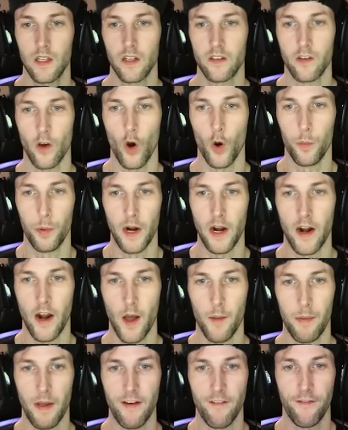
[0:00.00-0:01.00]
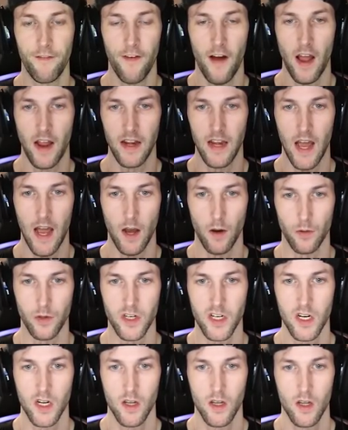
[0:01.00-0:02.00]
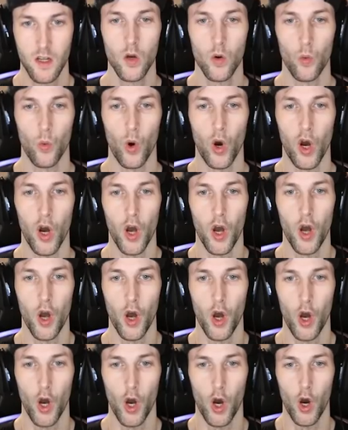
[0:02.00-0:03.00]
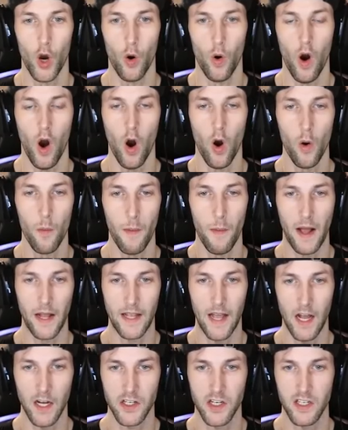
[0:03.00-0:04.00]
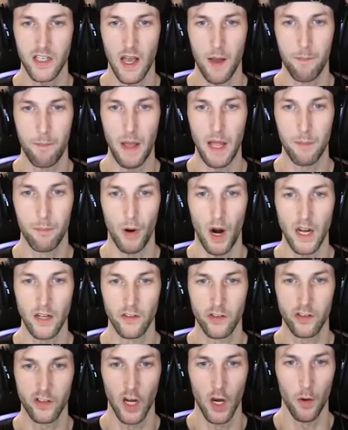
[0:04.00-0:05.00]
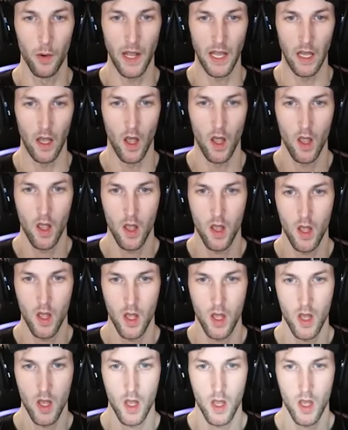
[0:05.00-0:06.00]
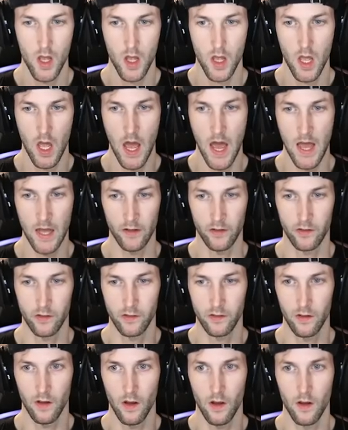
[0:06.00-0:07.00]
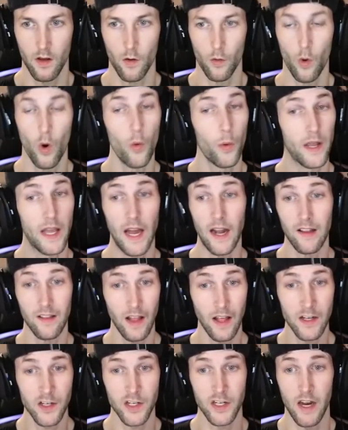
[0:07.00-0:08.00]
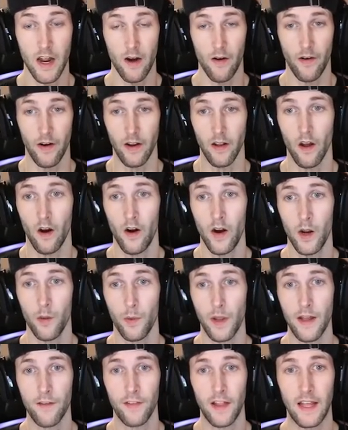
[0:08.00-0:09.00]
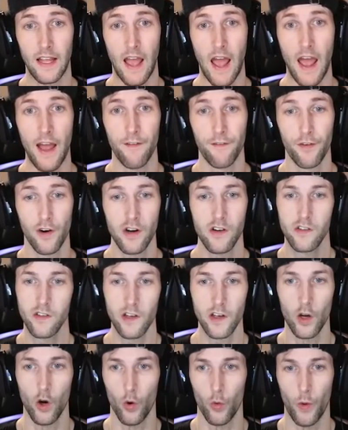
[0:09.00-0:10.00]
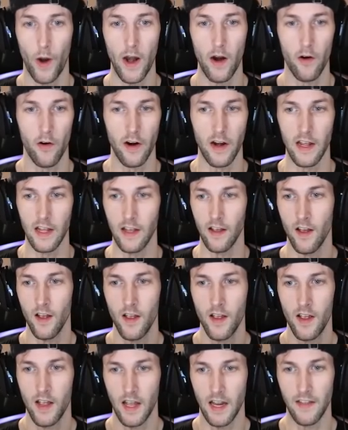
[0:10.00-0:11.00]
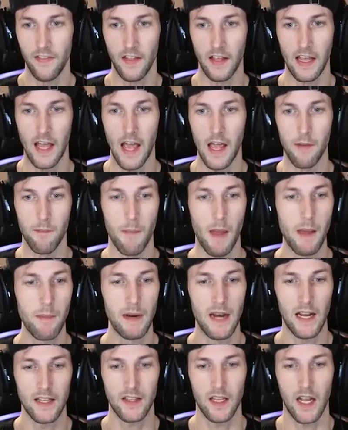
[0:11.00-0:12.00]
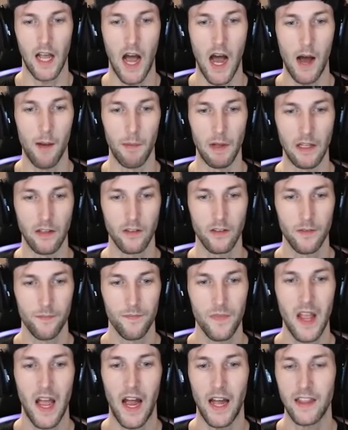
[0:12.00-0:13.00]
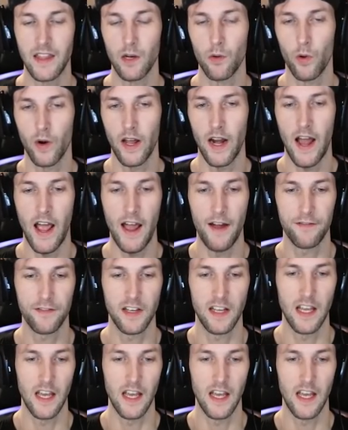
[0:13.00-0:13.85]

Let's open it up and find out. Whoa. Oh my gosh, is that Big Brain Stewie? Yes. Oh, we got a legendary. All right, we have like every single rarity in the game. Maybe not the commons. I think we're gonna have to